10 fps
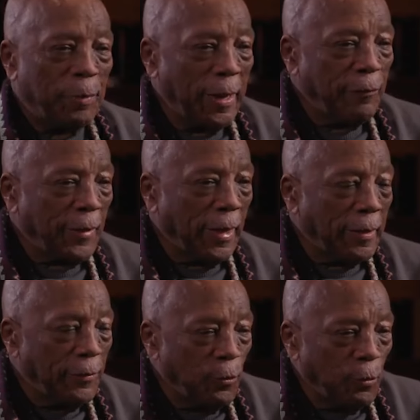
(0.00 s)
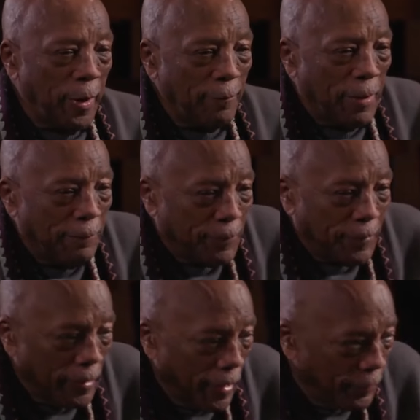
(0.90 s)
have been around for a
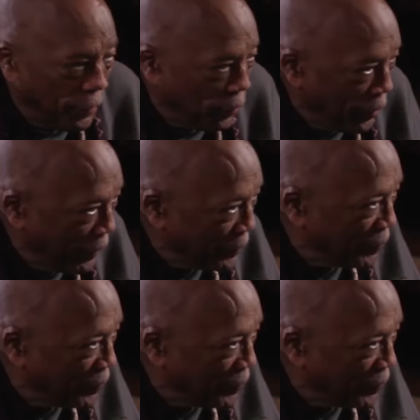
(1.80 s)
considerable amount of